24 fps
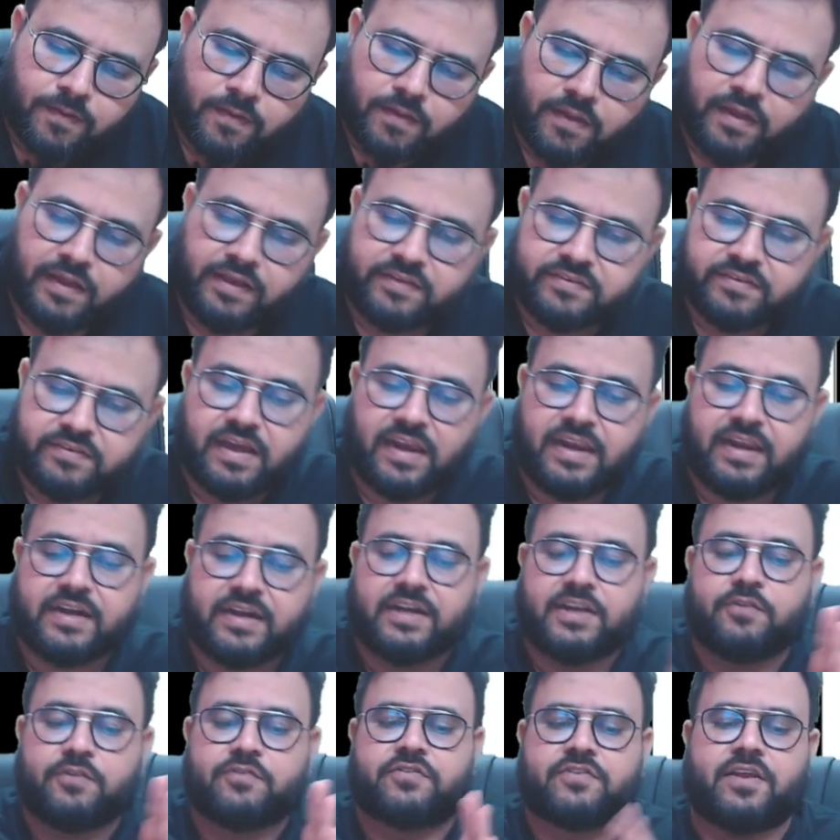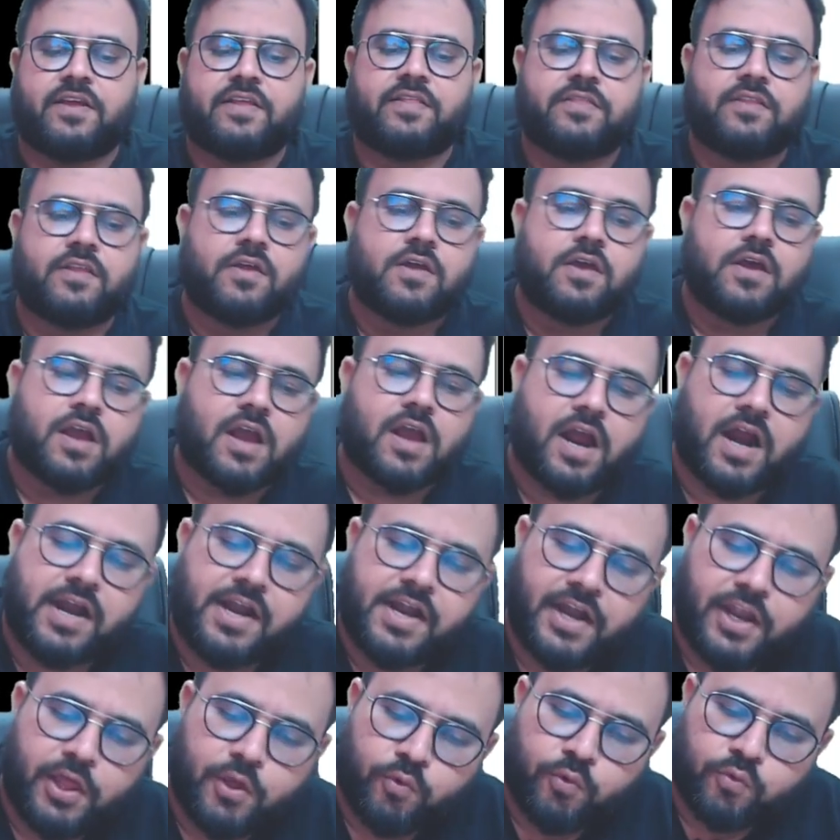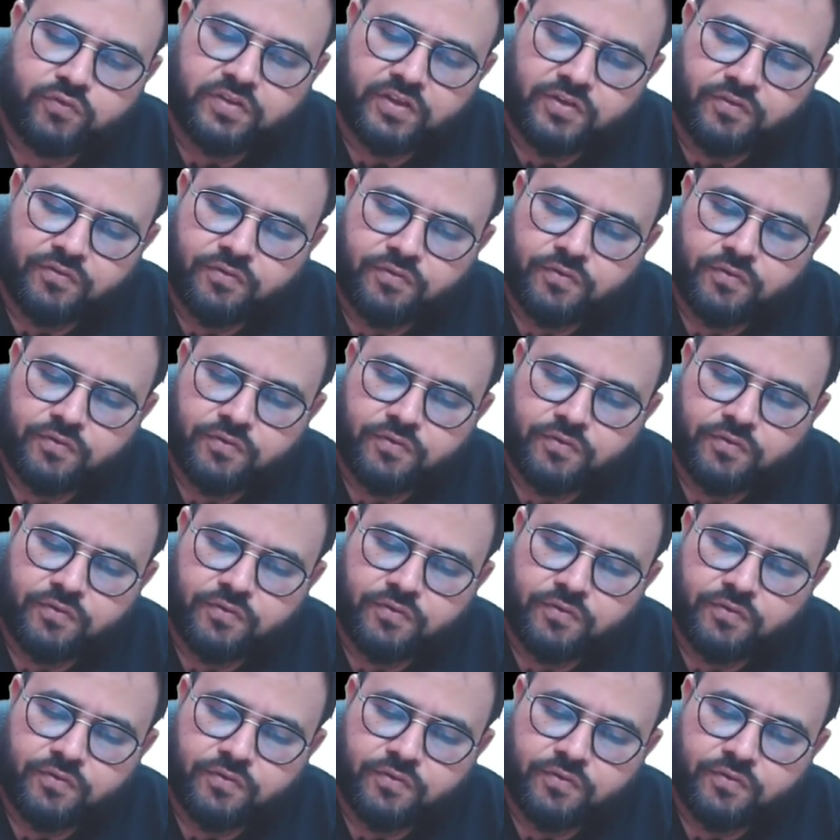is collective strength conducive